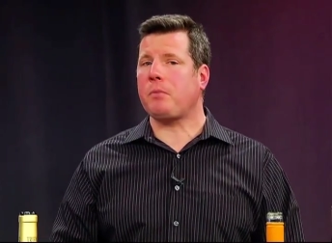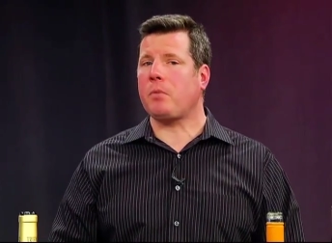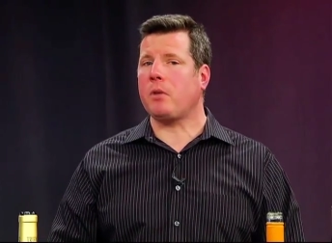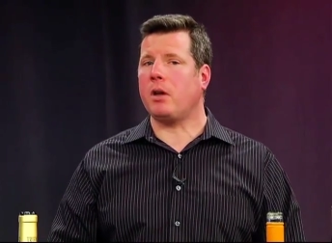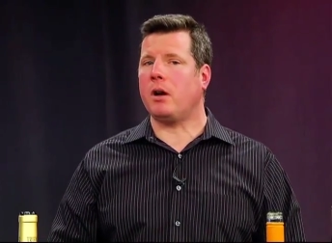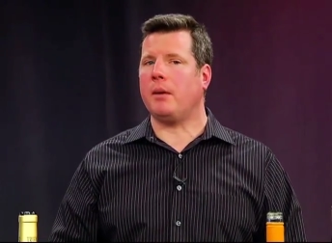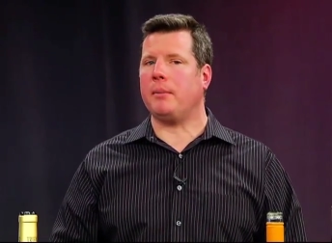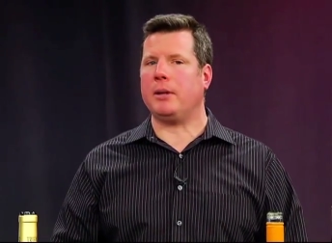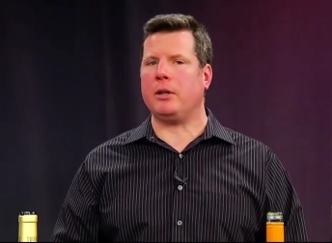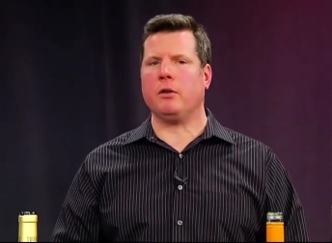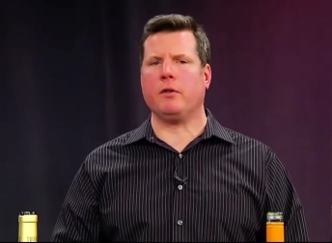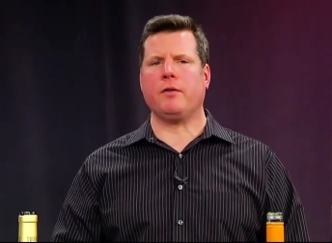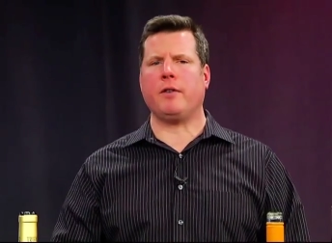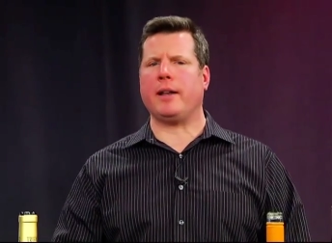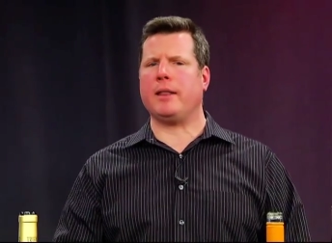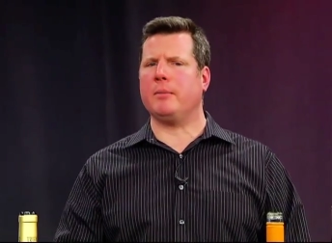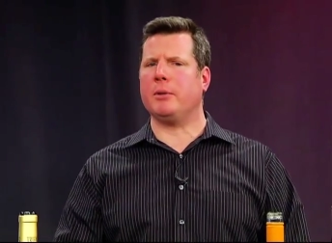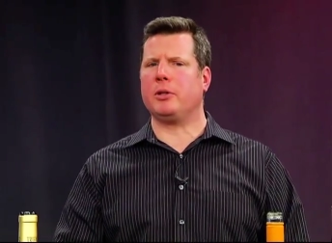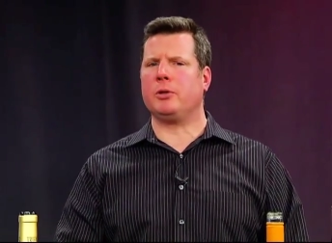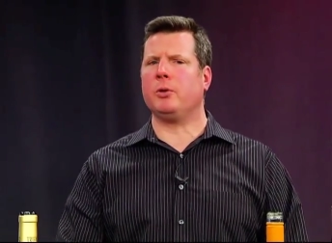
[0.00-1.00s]
Um, and you'll find
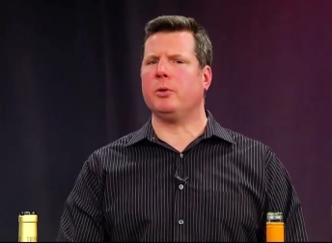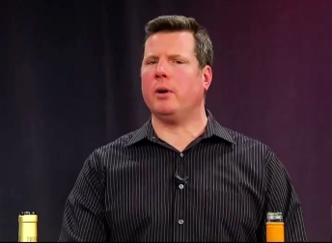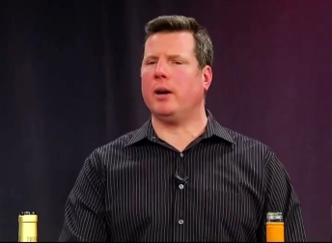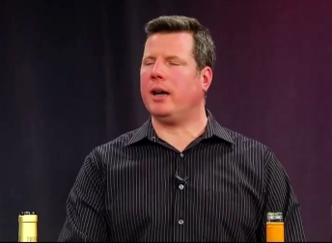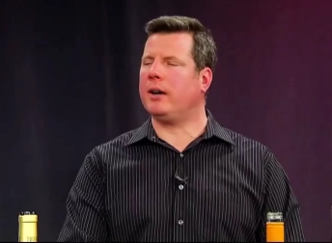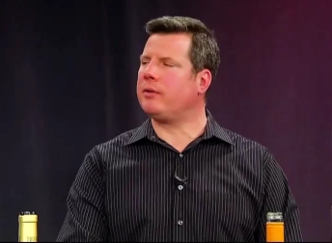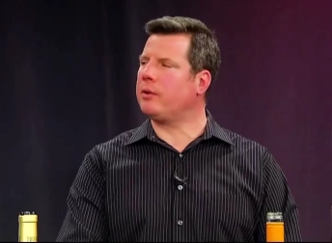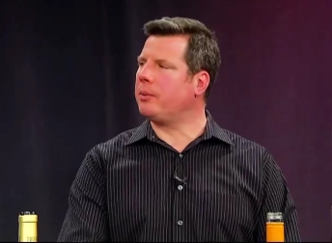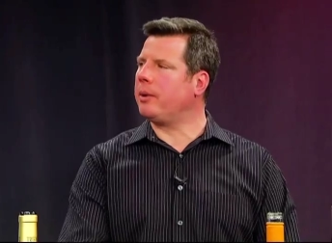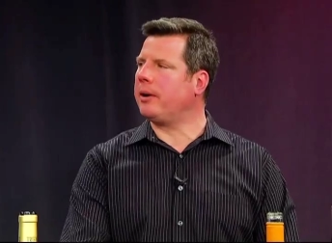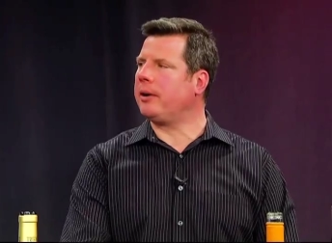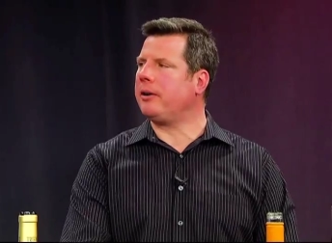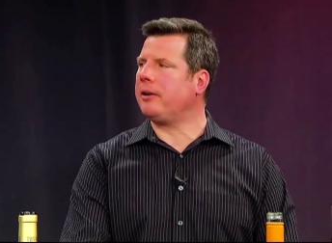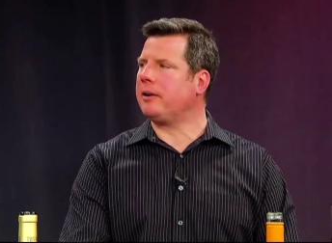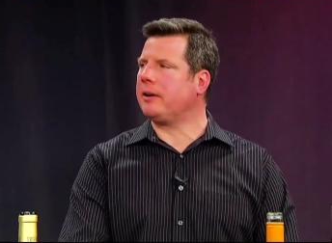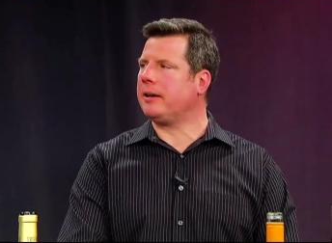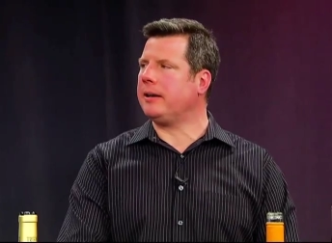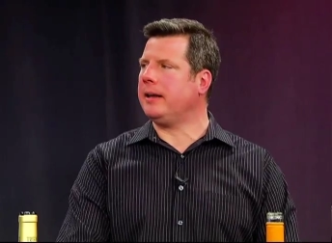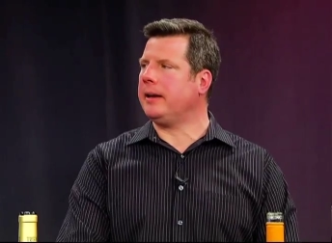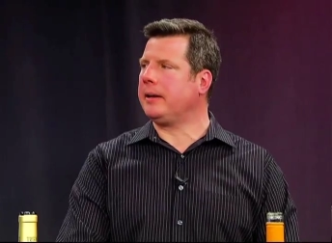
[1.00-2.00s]
the Matua everywhere here in
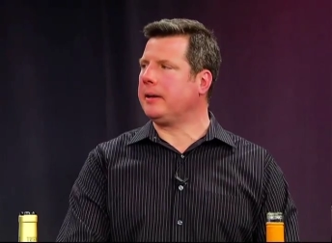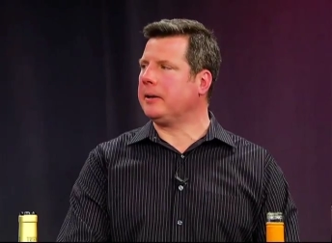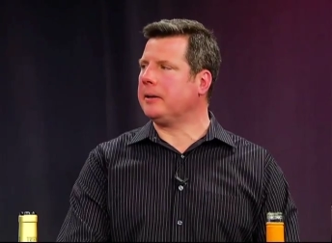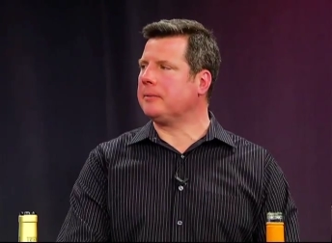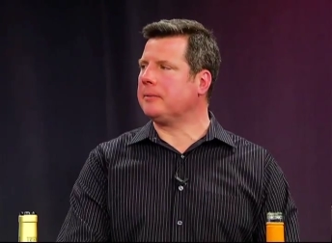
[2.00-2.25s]
Connecticut.